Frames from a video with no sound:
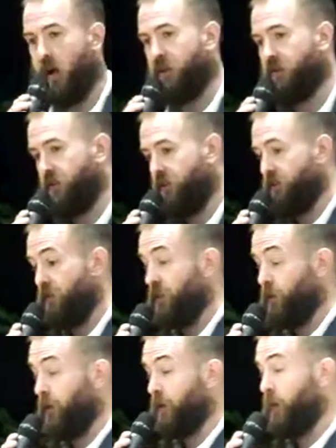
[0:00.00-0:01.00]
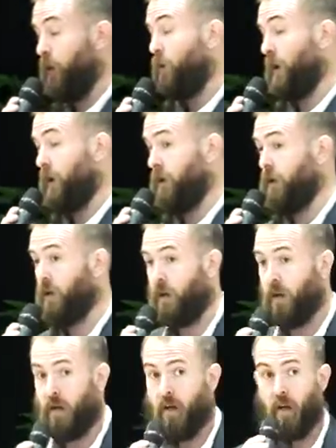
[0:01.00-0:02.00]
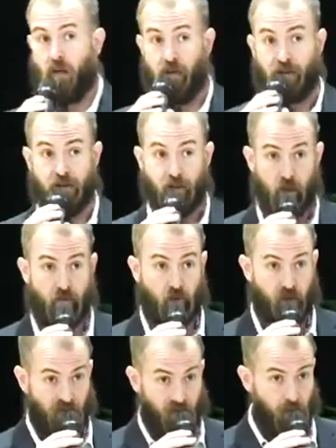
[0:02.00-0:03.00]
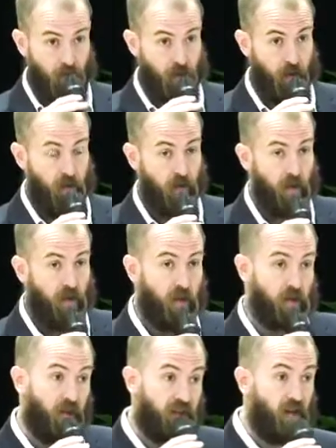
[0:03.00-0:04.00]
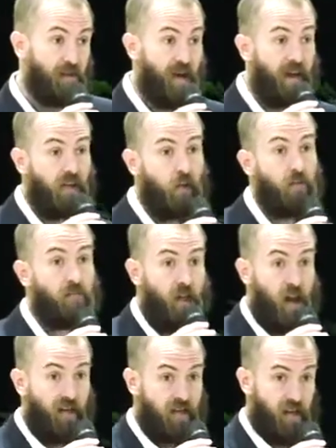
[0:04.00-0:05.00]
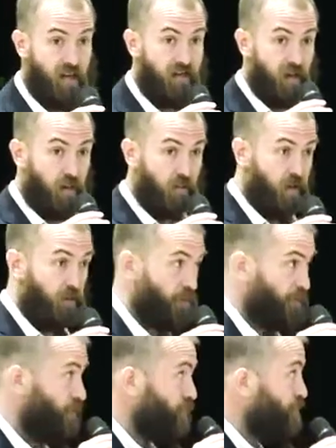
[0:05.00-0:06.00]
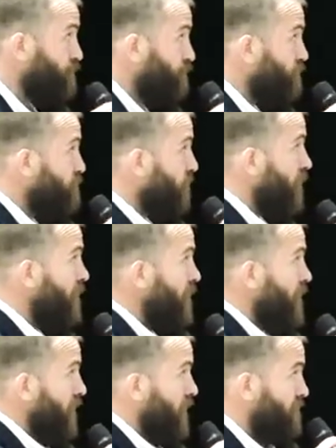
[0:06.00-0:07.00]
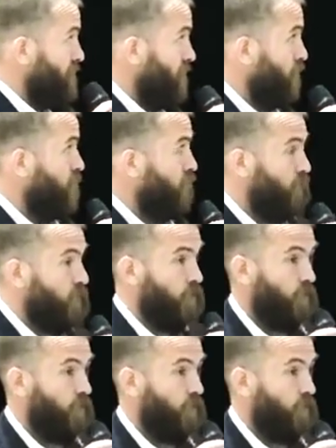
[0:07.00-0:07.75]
practices so that you can go in a good software developer, and you can come out a good blockchain developer. And so